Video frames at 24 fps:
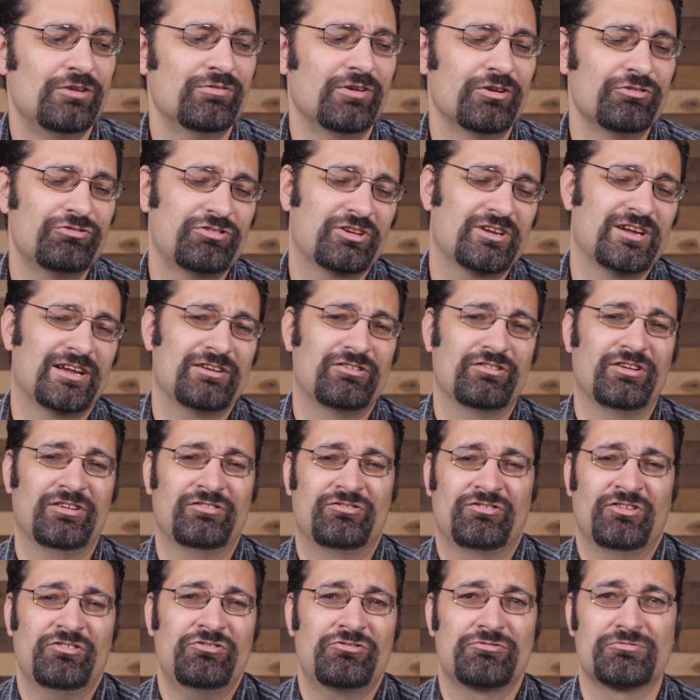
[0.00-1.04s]
You've also got
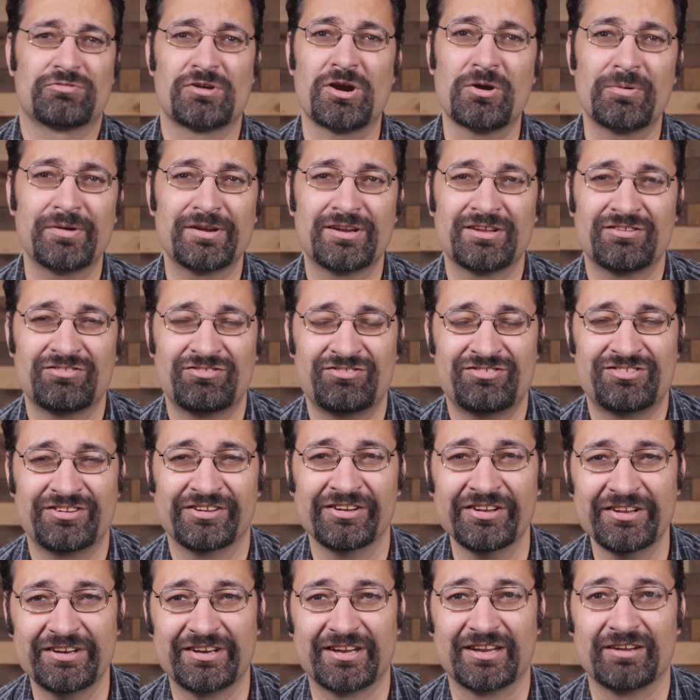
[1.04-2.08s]
just growing
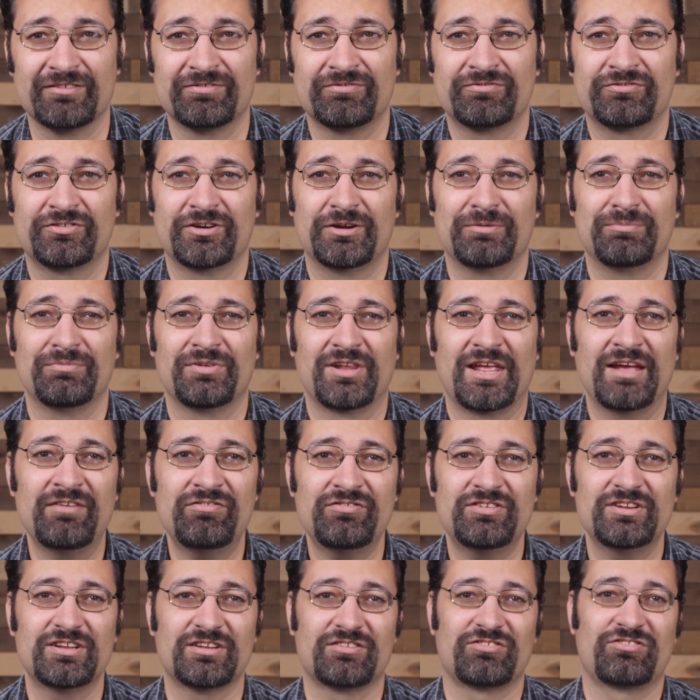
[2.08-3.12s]
hostility from
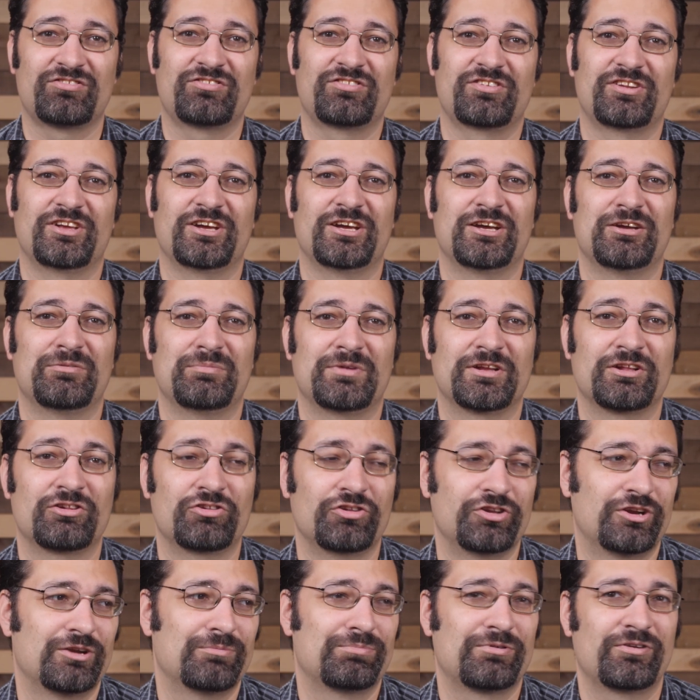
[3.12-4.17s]
leftists, um,
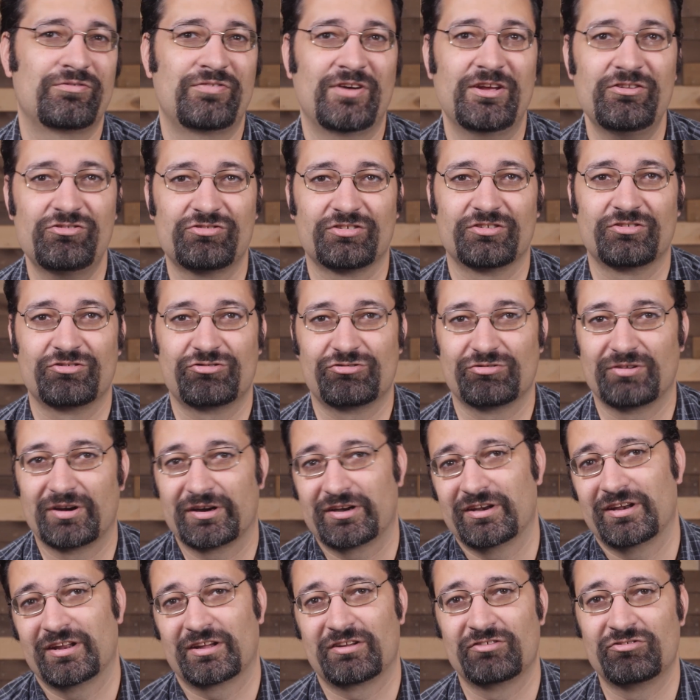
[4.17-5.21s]
including professors
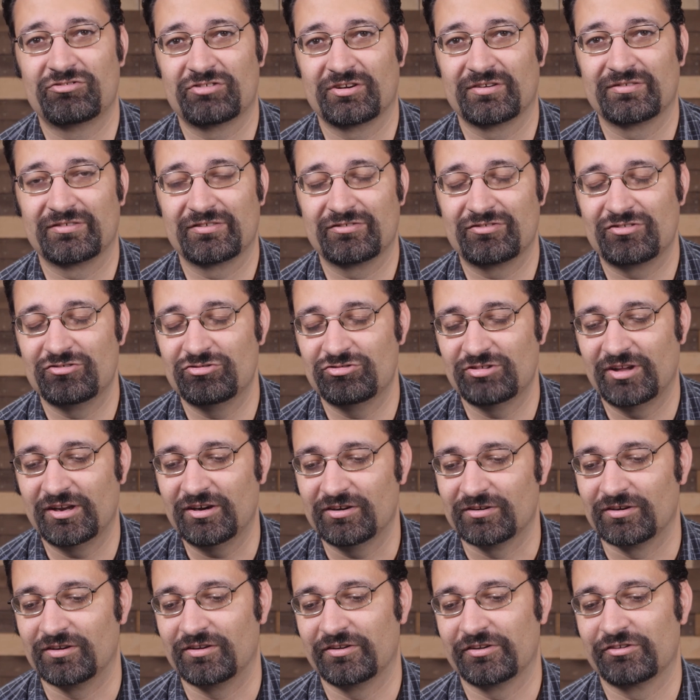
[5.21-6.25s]
directed at conservatives in
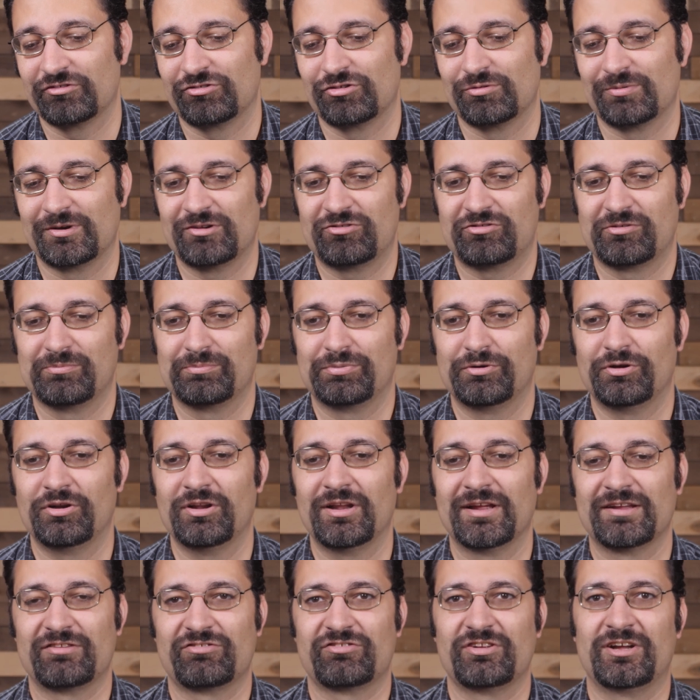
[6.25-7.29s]
general. There's a recent
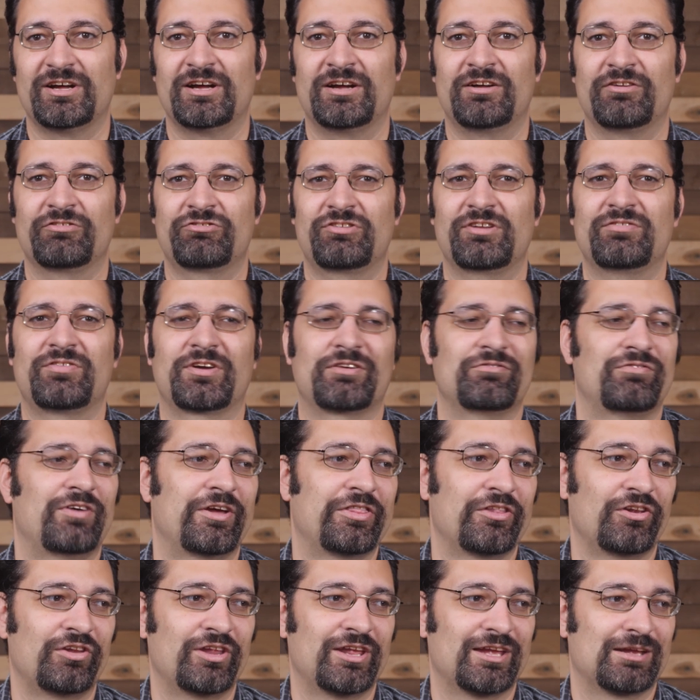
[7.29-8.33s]
poll I saw. I'll see if I can
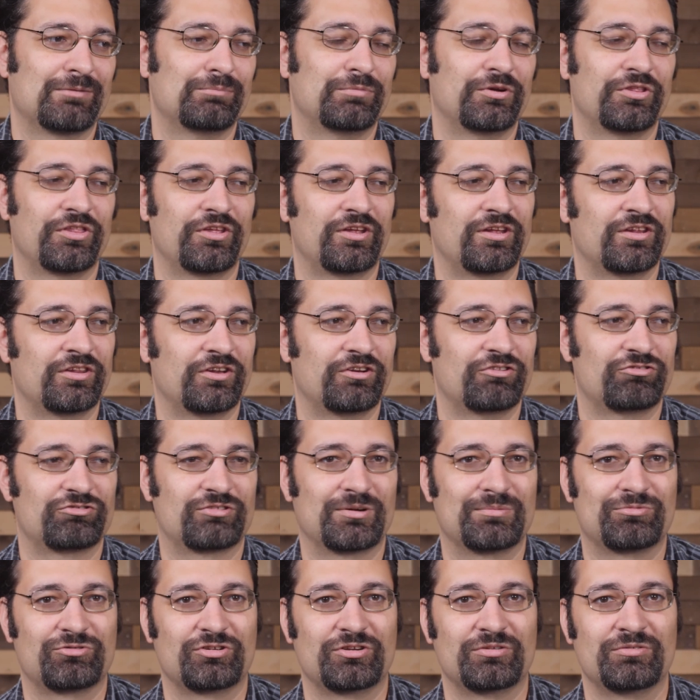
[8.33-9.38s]
find the link and put in the, in the
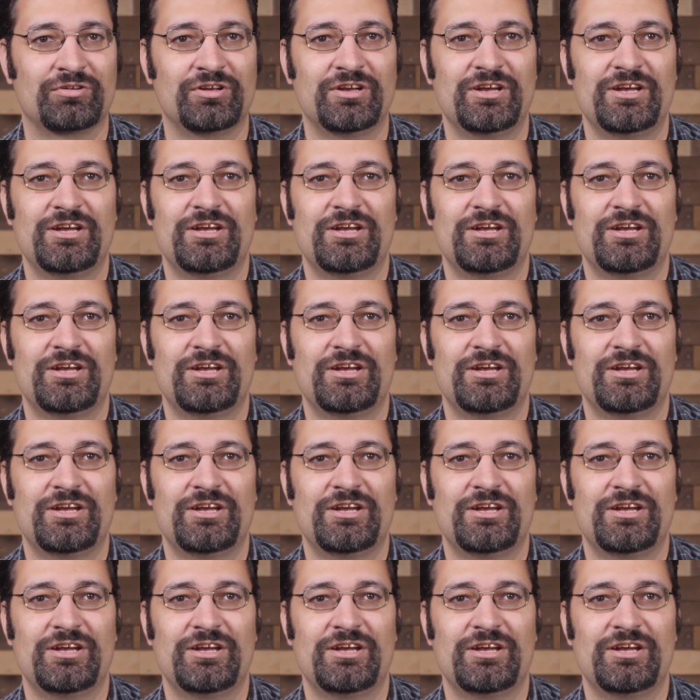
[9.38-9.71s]
description.